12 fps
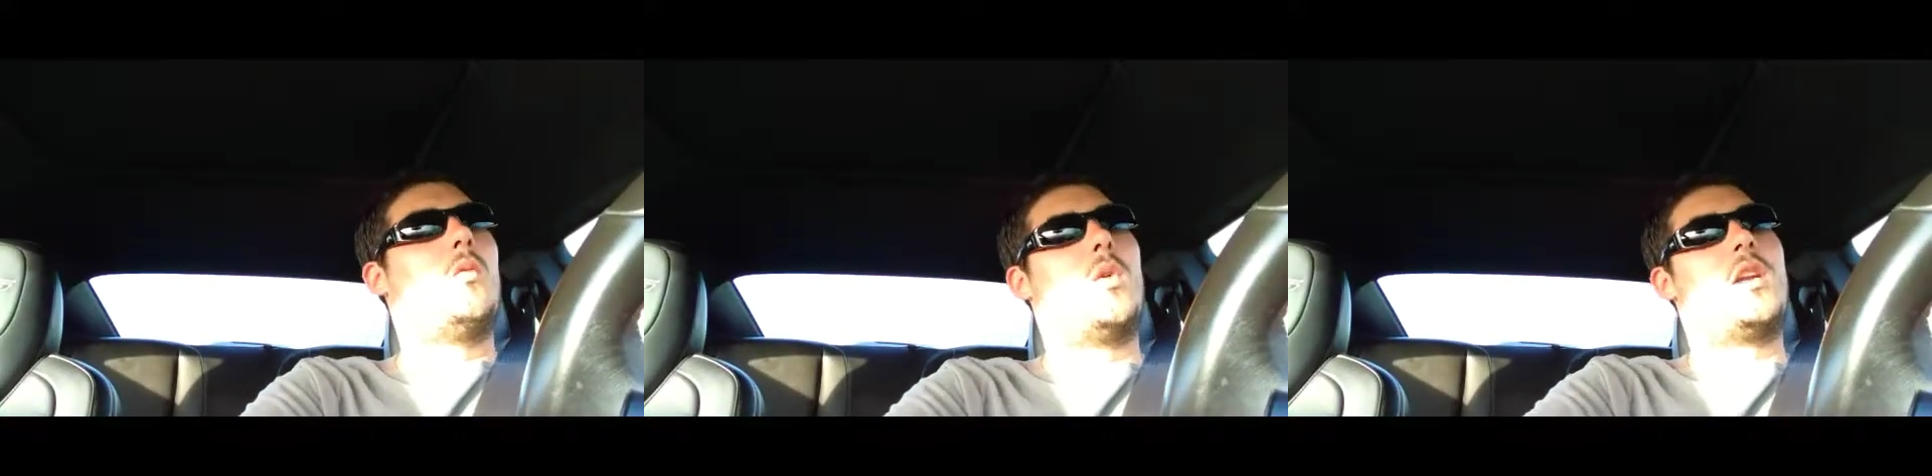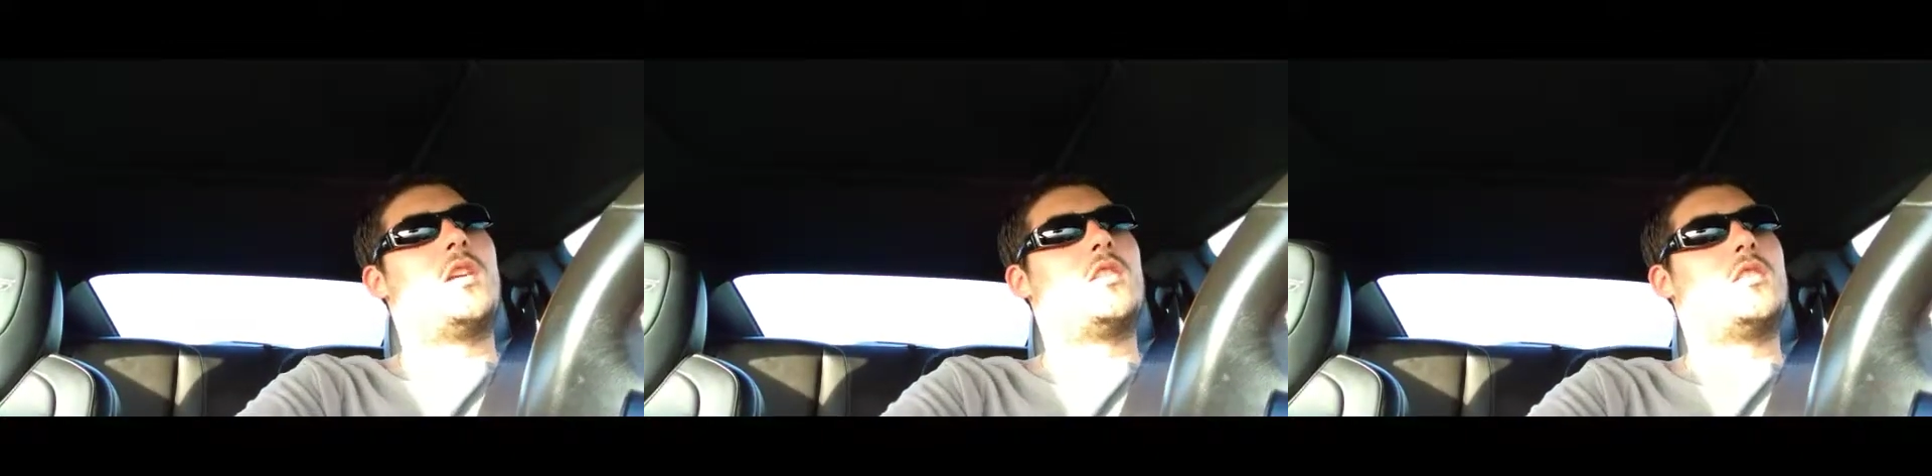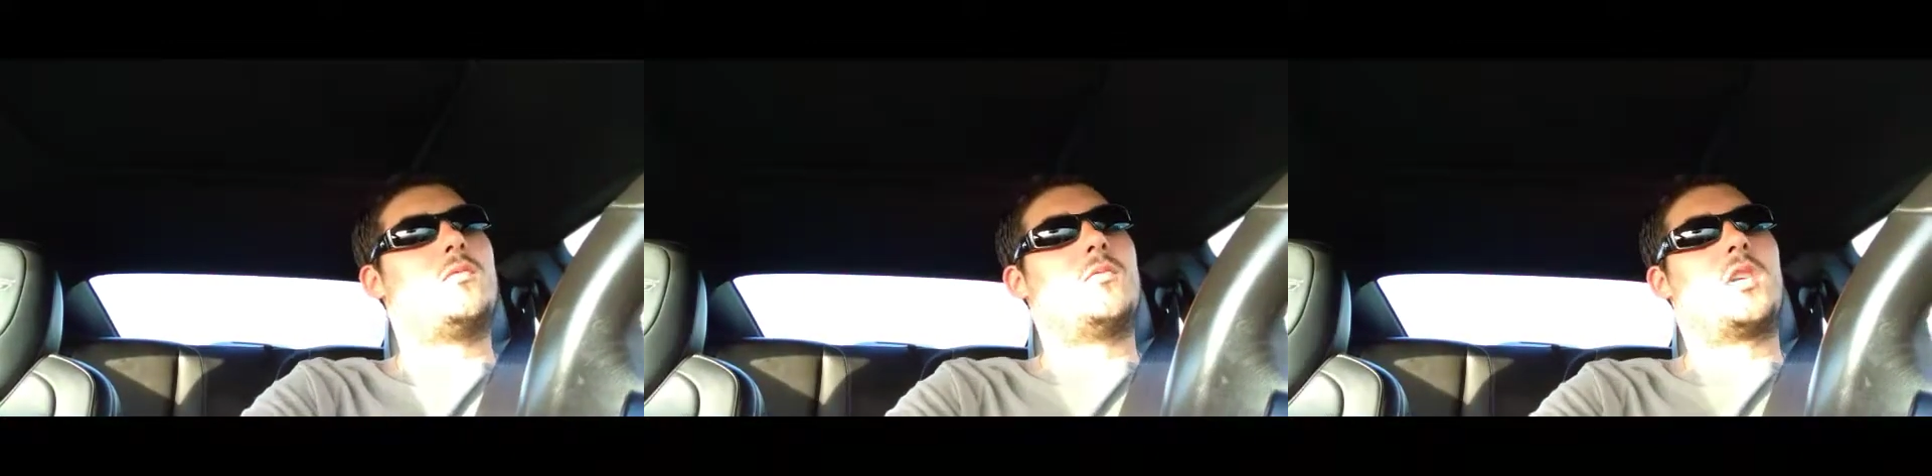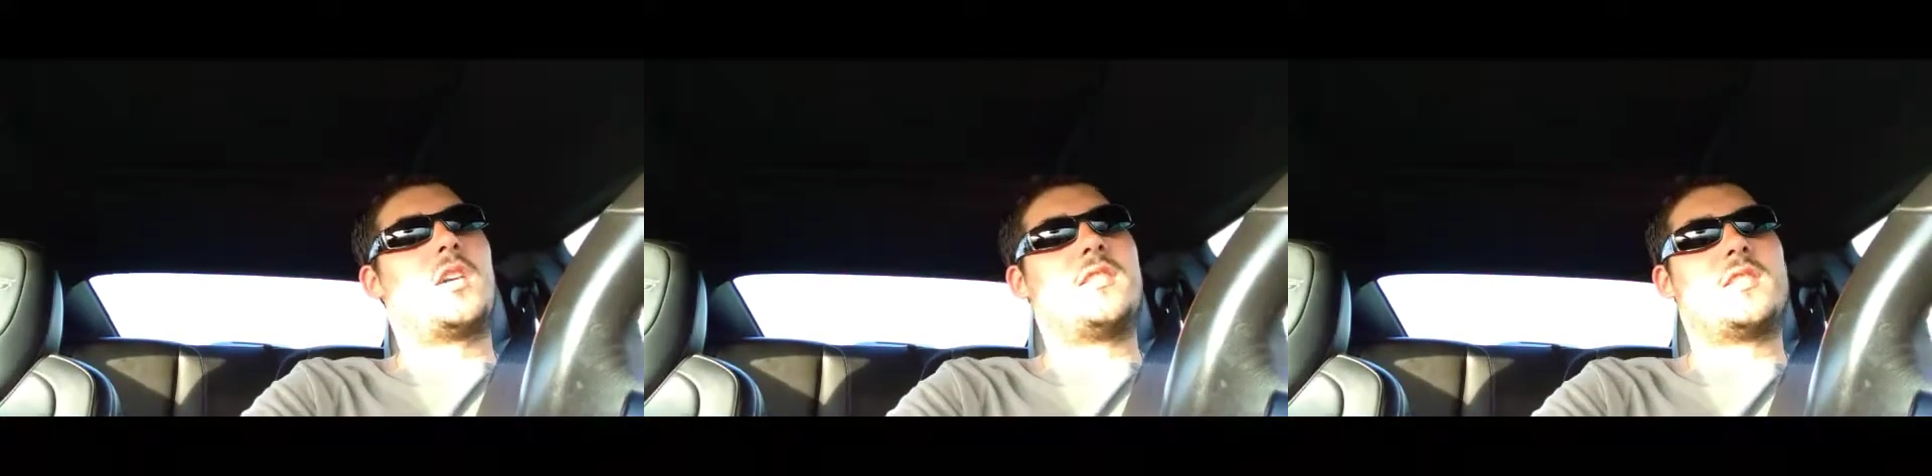winter to
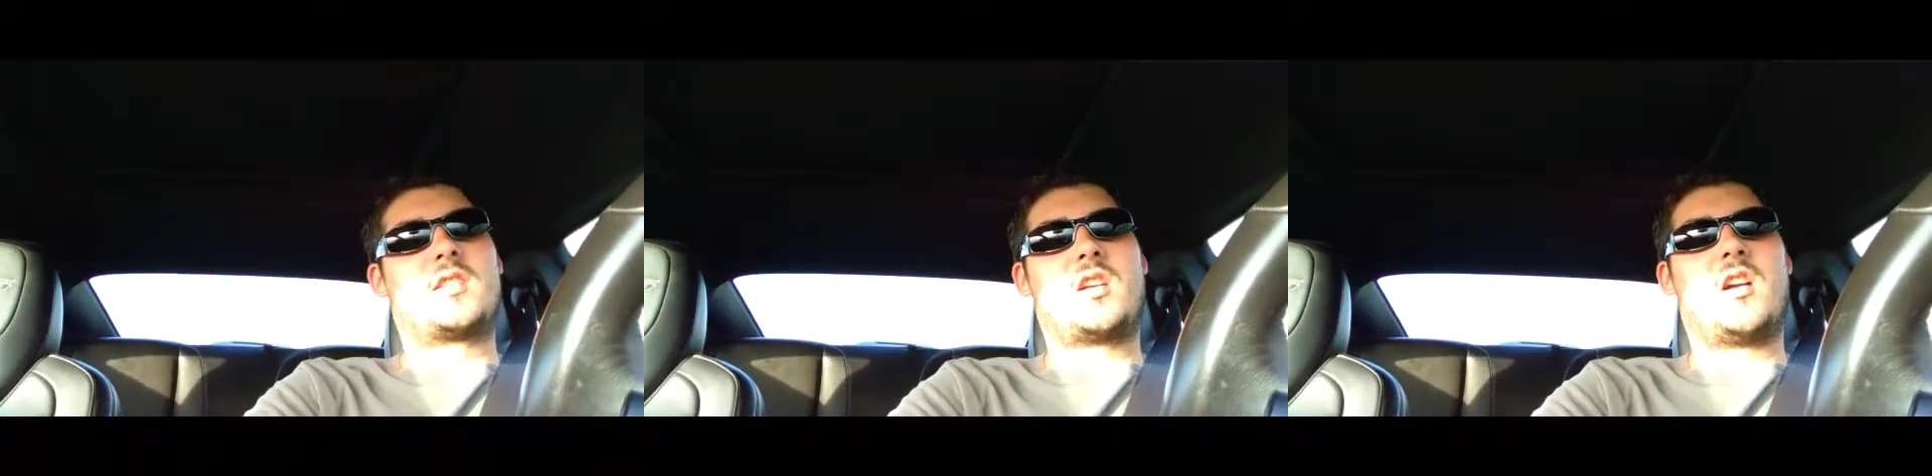work on this